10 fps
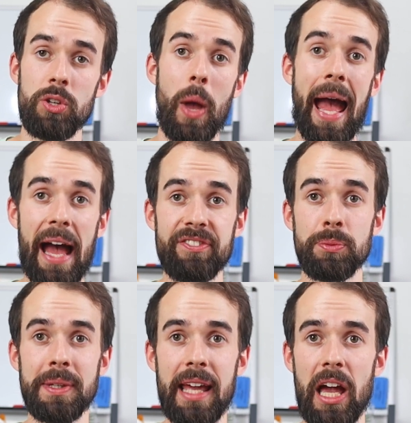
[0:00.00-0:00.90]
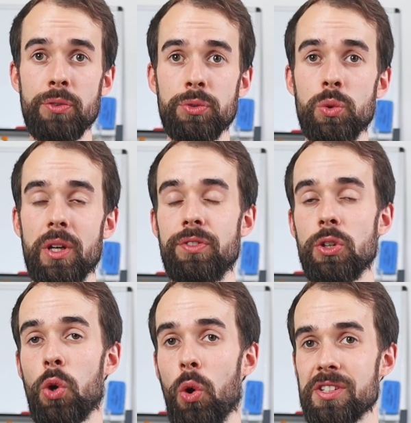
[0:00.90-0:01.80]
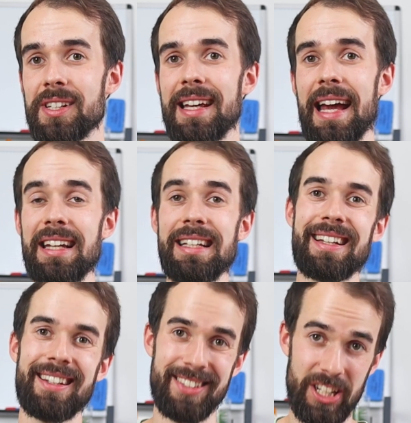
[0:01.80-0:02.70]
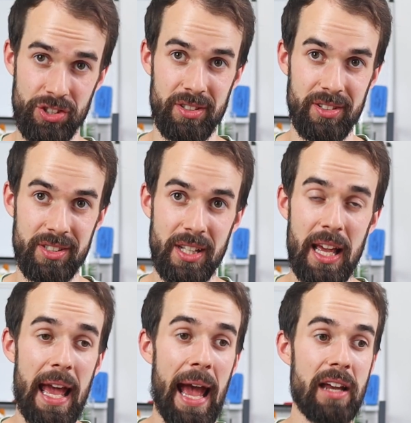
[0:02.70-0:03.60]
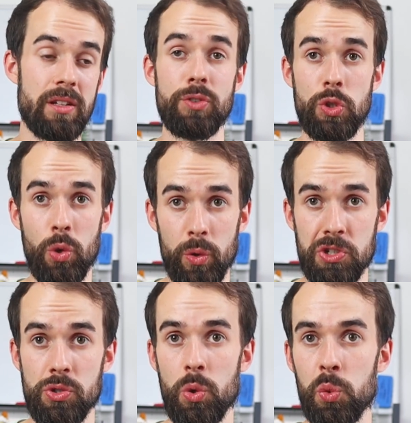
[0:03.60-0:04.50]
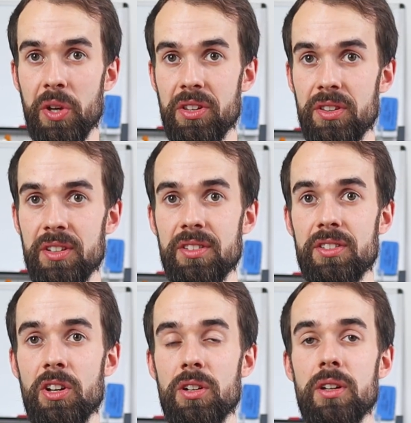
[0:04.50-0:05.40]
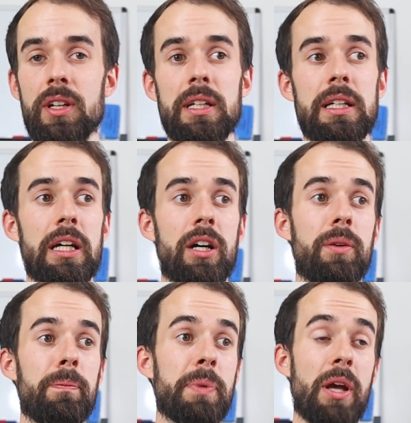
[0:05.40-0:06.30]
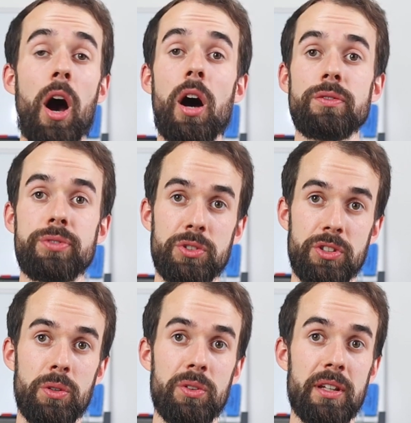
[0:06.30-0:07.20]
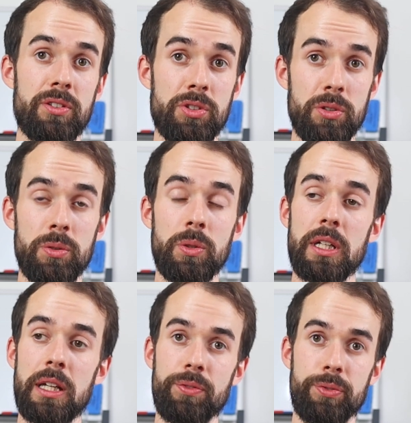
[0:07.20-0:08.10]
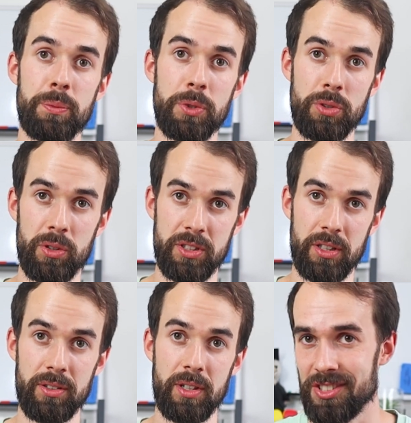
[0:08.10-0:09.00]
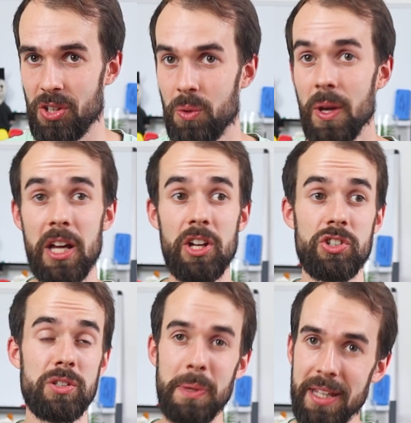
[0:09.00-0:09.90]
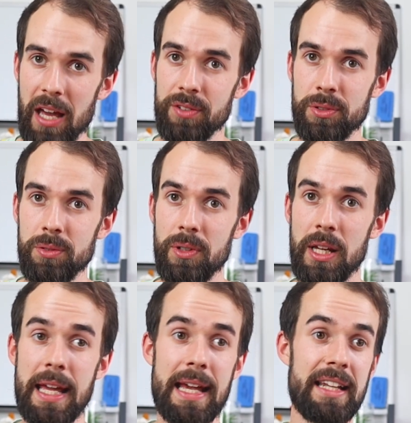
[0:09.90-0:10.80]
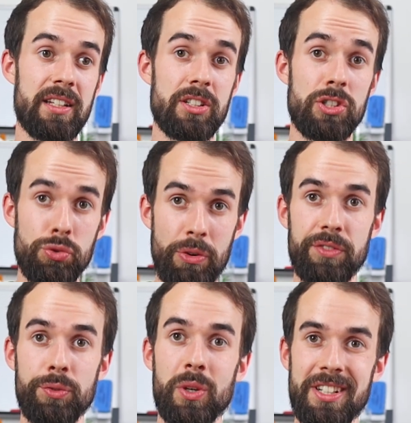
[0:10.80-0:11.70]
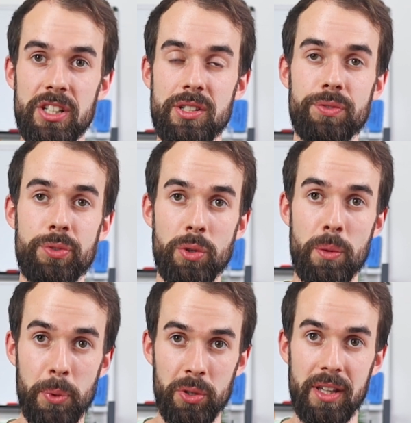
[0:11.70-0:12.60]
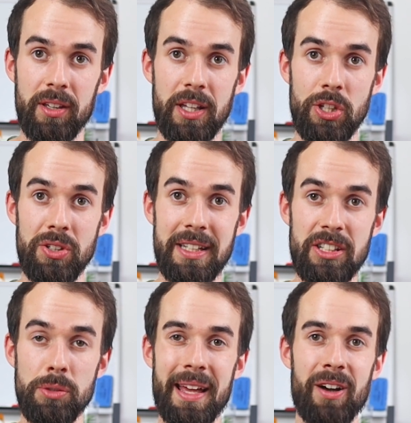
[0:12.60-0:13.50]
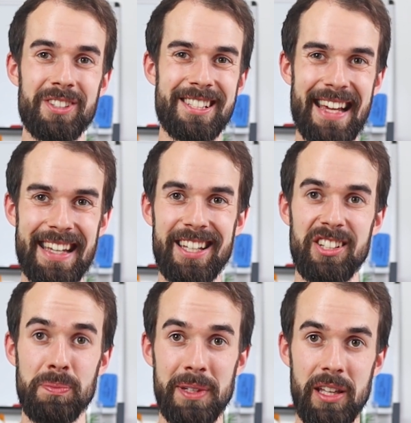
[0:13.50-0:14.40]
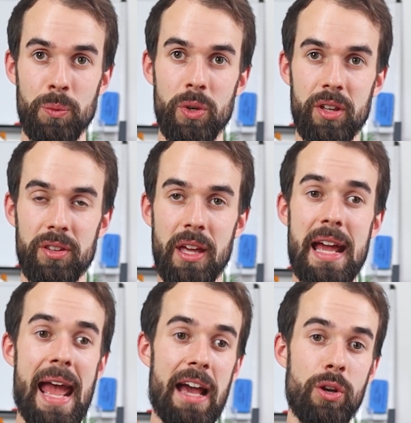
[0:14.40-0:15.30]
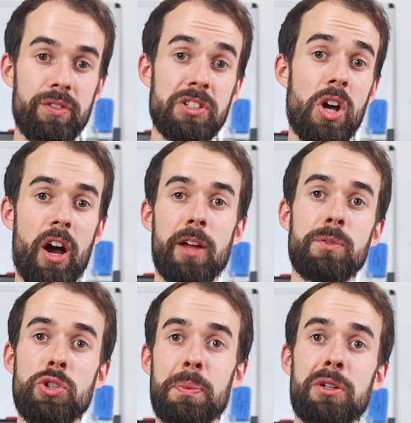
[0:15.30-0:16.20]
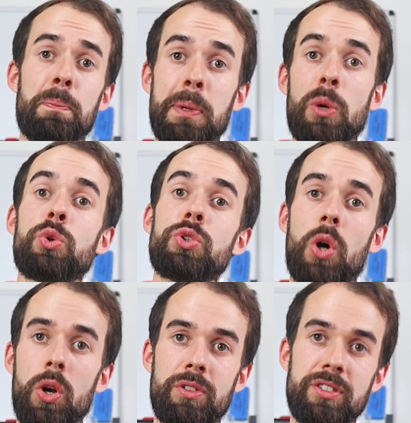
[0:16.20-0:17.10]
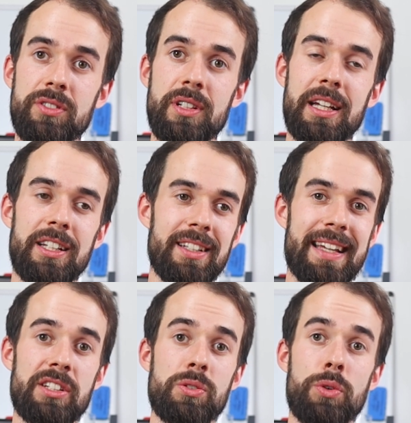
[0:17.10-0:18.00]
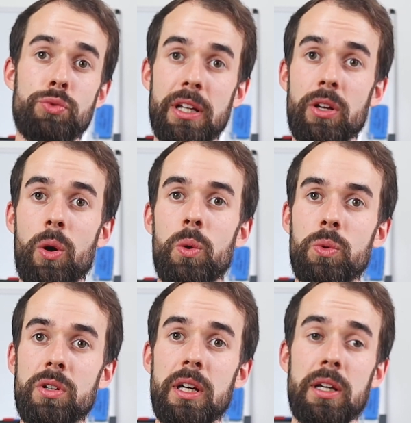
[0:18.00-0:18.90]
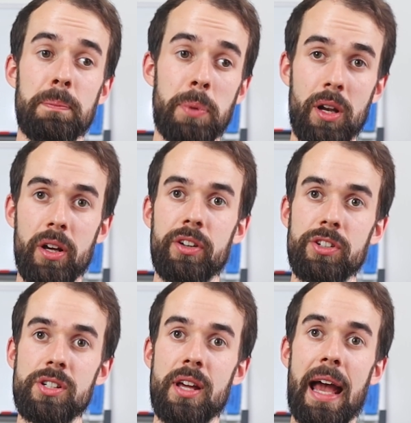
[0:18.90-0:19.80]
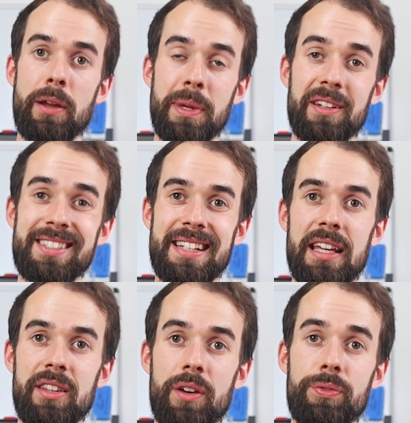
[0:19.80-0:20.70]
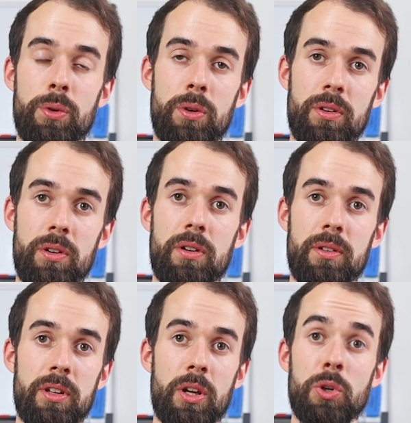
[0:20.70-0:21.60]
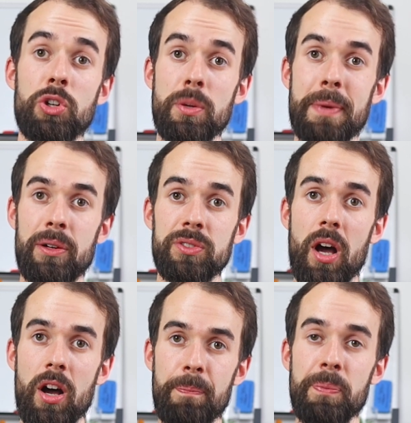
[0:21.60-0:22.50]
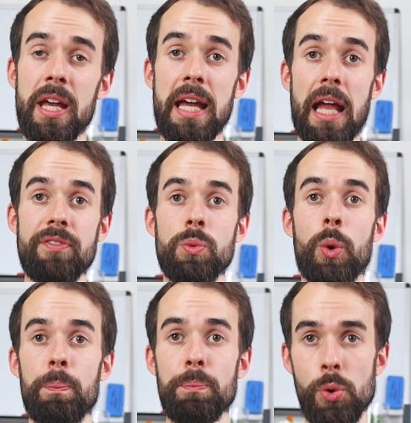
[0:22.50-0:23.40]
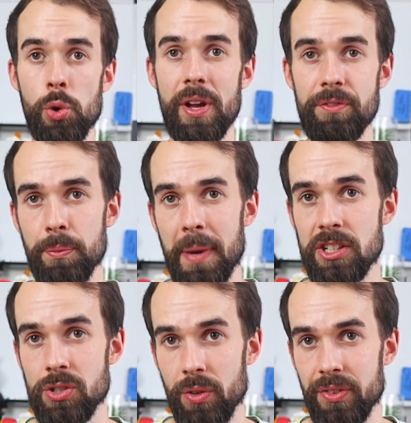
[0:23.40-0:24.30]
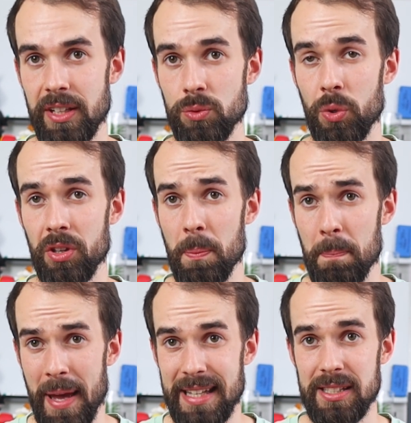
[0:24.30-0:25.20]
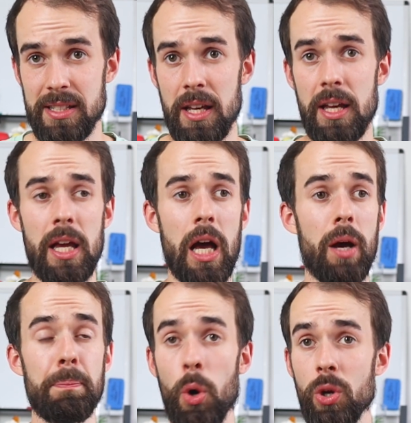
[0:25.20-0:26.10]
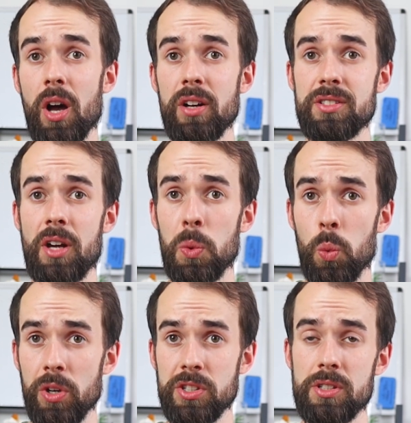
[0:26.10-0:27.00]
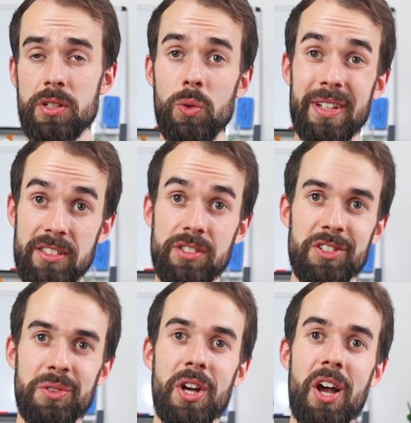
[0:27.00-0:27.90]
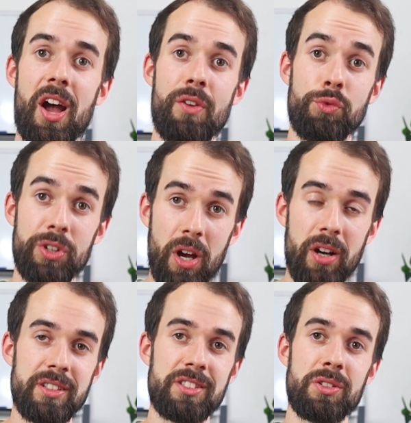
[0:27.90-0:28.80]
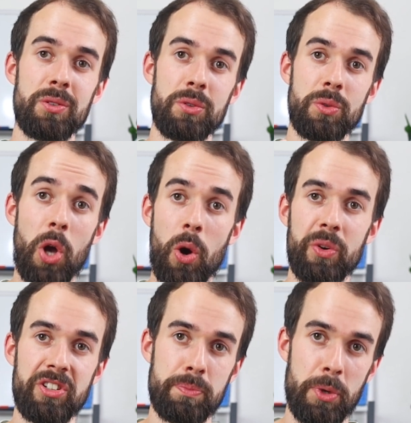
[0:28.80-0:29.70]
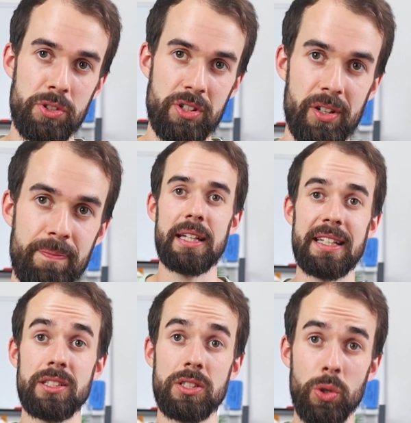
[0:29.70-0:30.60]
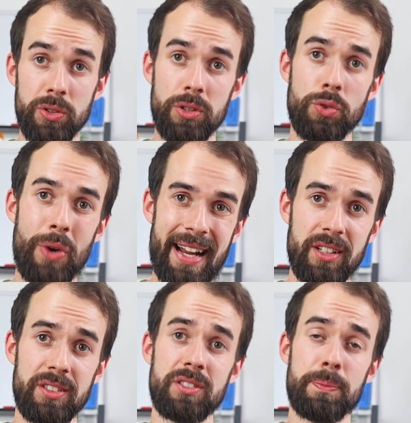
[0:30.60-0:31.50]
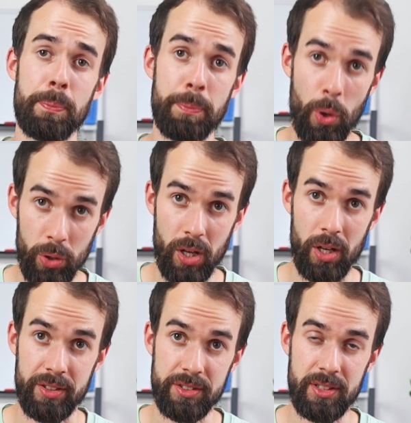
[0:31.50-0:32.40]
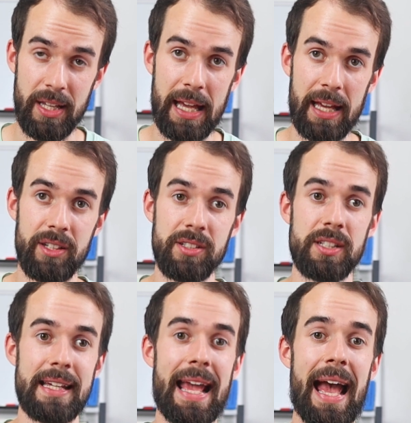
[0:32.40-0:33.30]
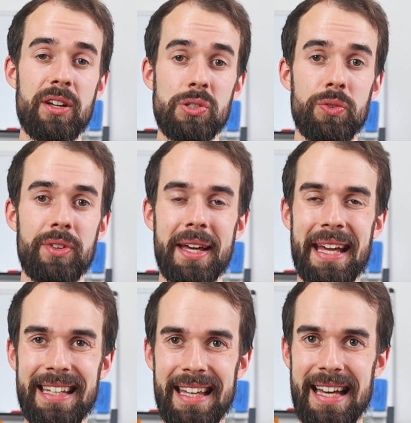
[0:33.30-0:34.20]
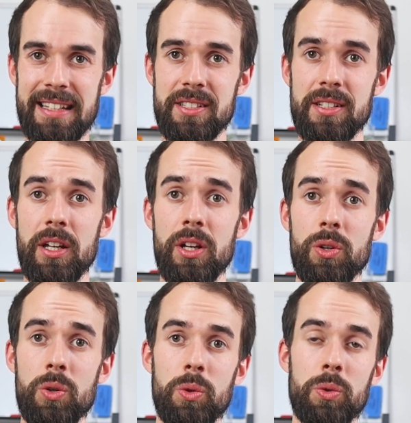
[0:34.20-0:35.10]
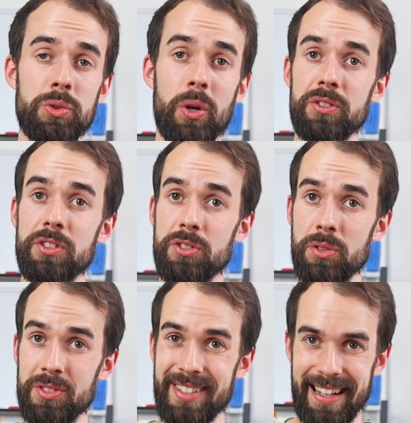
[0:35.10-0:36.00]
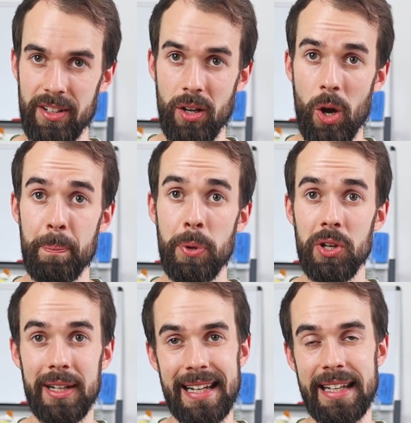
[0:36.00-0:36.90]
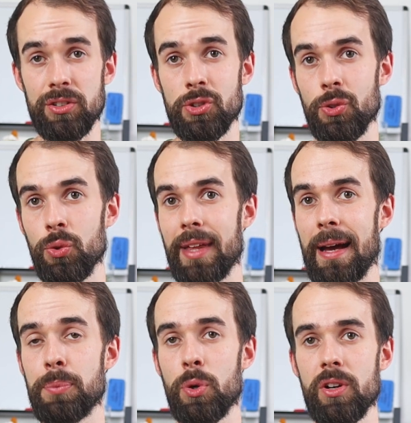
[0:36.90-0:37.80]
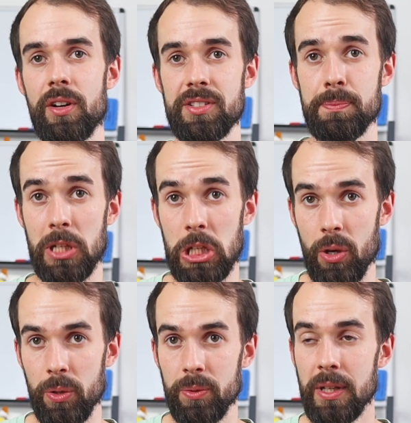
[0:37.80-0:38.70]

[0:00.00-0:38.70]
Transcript: You have to be careful if you've got any conditions and if you're not sure whether this is gonna um, be harmful to you, then do inform your doctor. So just be careful it is a stressful condition for your body. You need to be able to take it to begin with. And over time, you should be able to build your tolerance to get to a really cold plunge and be able to stay in there for you know, a good amount of time. If you want more information on this, one of the best uh, podcasts I watched or listened to in regards to cold exposure is Dr. Rangan's podcast. And he has on there a guest called Dr. Susanna. I'll put a link to that podcast below.